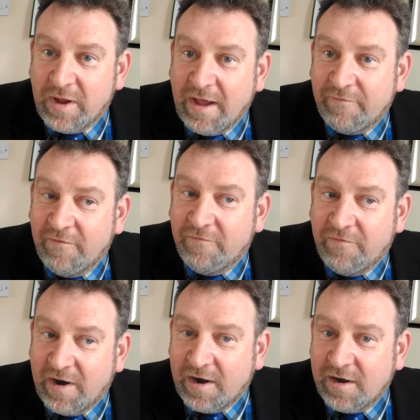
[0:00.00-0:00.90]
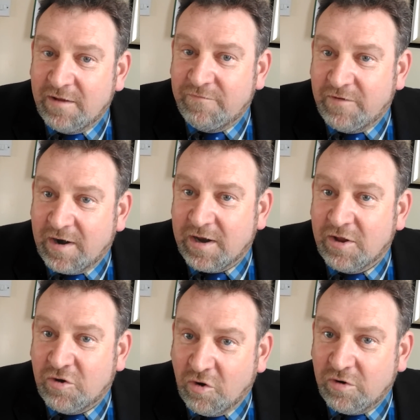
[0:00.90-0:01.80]
have a very, very
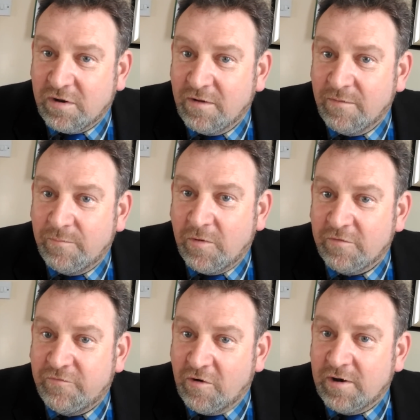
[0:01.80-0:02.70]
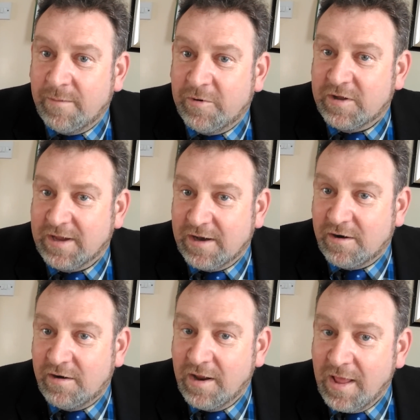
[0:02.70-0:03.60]
good portfolio put
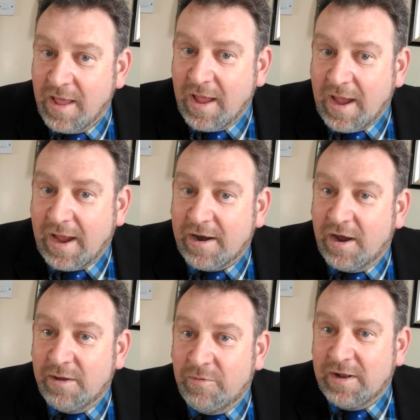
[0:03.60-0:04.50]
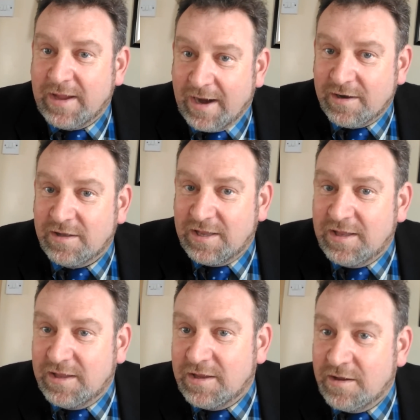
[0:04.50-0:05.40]
together, and I will guarantee
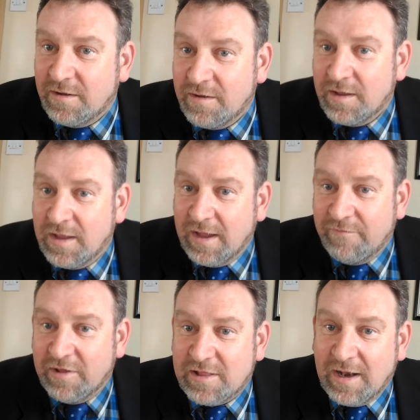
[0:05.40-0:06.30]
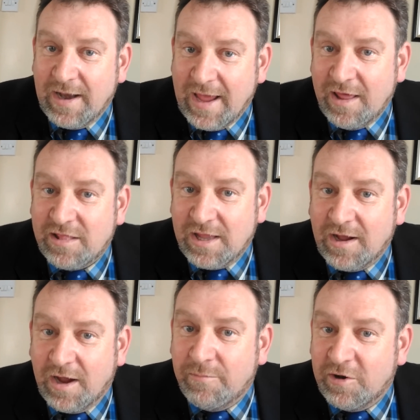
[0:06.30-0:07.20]
ye, if it's the last thing
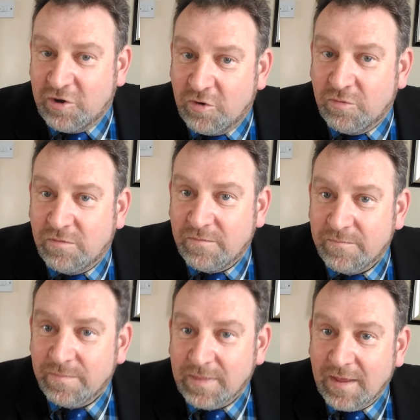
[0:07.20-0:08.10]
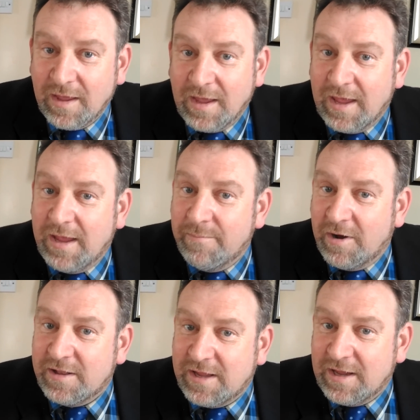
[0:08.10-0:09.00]
I will do, he
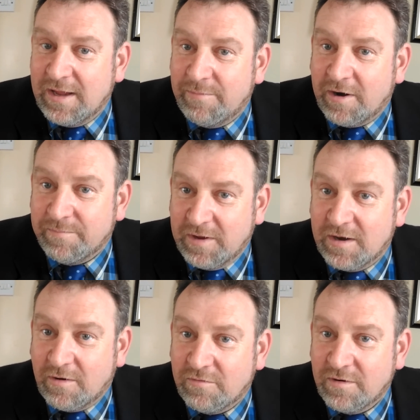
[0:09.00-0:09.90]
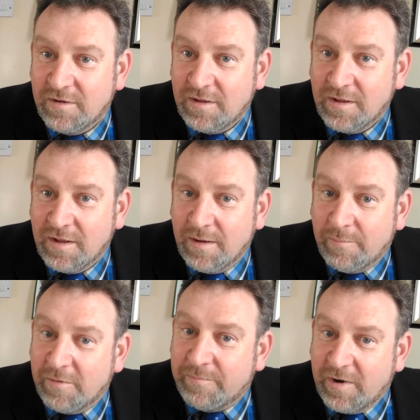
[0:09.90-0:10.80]
might think he brought me down,
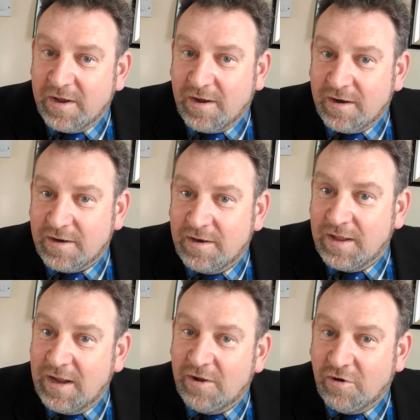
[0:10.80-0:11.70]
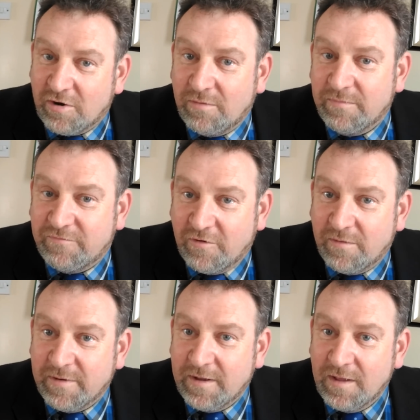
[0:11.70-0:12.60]
but by God, then he'll go down before
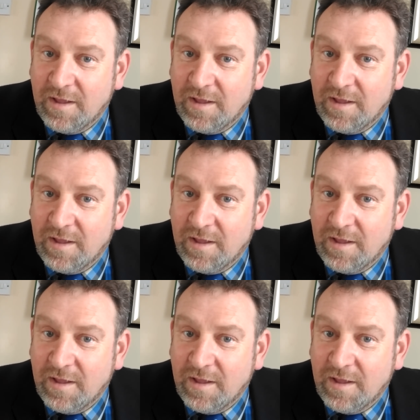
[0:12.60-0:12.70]
me.